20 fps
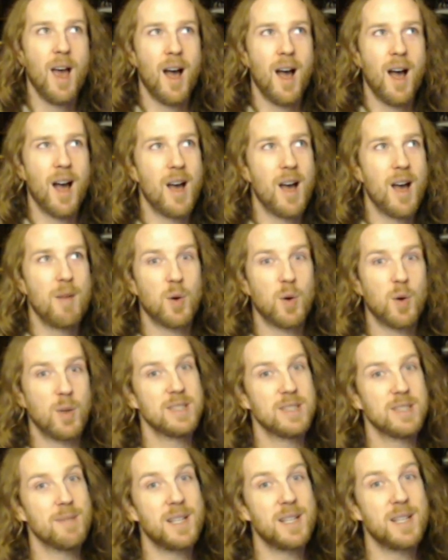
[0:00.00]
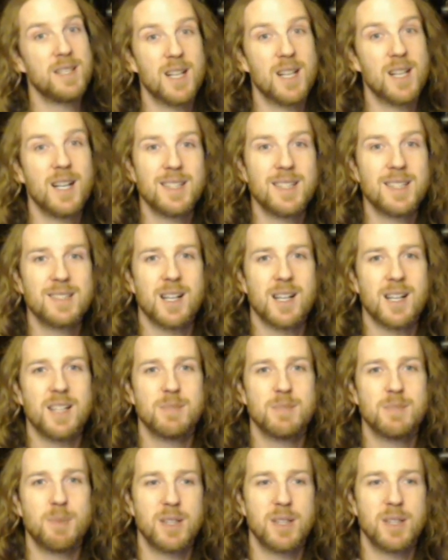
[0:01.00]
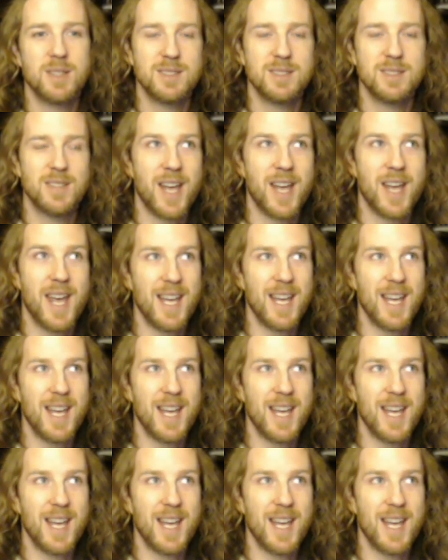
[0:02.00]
But also my nerdy side is because it